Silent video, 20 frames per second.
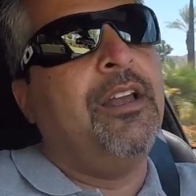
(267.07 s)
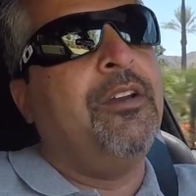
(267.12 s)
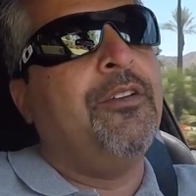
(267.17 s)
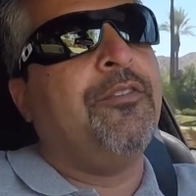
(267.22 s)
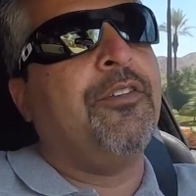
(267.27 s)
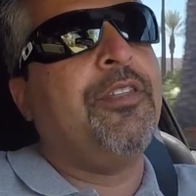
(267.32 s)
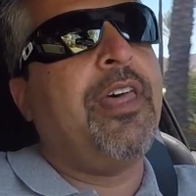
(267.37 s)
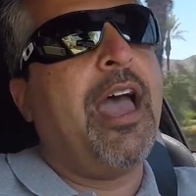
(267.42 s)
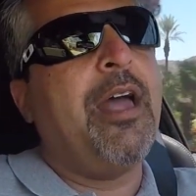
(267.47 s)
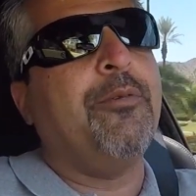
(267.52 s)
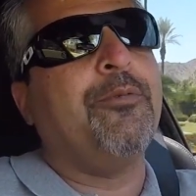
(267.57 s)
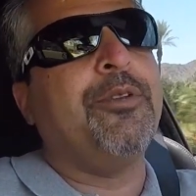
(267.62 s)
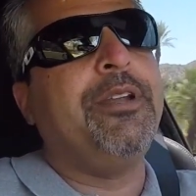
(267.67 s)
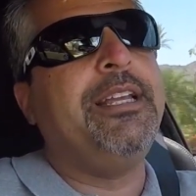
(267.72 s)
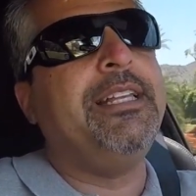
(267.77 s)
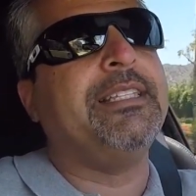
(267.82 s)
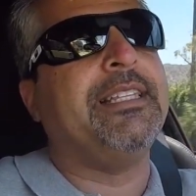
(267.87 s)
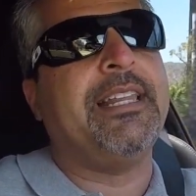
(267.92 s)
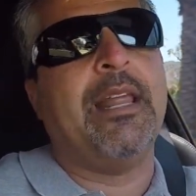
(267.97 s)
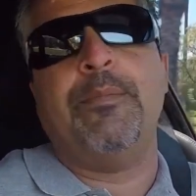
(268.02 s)
For that
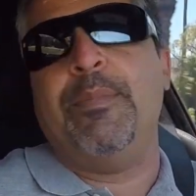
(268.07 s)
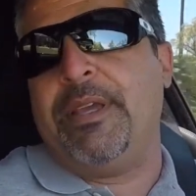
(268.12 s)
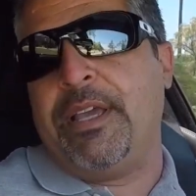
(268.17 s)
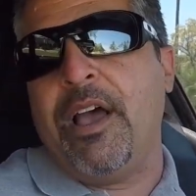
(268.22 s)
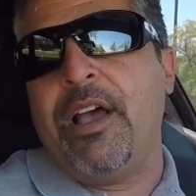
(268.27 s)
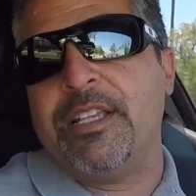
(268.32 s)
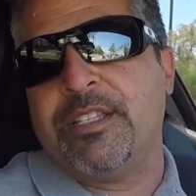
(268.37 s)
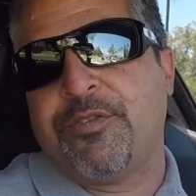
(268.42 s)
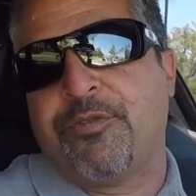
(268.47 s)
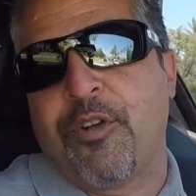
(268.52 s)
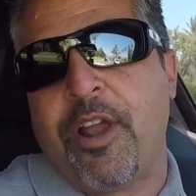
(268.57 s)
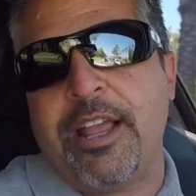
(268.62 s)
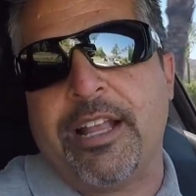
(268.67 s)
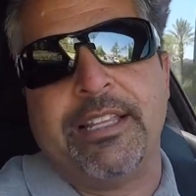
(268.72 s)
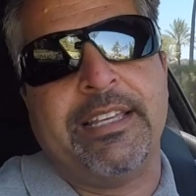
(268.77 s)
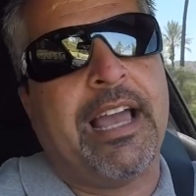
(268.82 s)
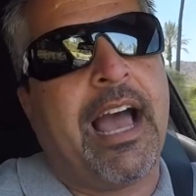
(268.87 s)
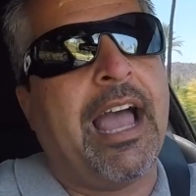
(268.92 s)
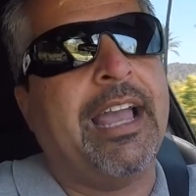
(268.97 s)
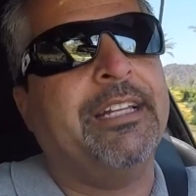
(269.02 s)
reason, and because
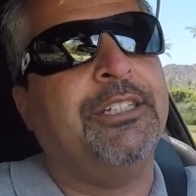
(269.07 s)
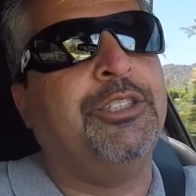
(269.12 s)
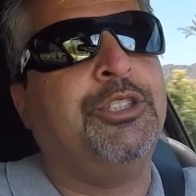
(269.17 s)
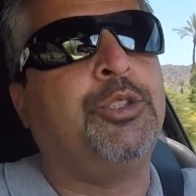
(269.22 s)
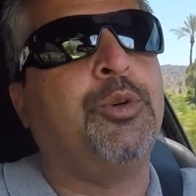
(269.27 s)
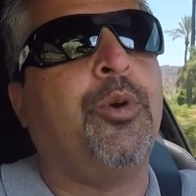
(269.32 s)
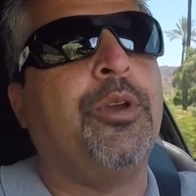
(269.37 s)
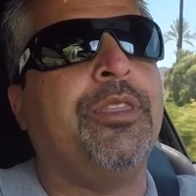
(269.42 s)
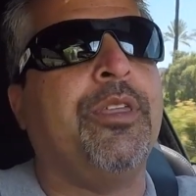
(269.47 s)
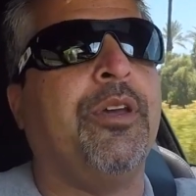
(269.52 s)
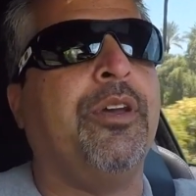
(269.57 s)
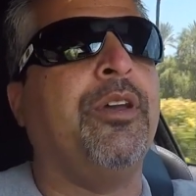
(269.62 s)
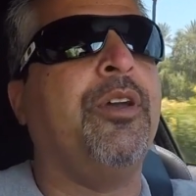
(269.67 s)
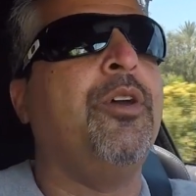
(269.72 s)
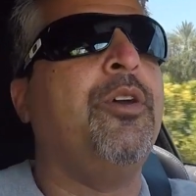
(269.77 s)
frankly, I enjoy the,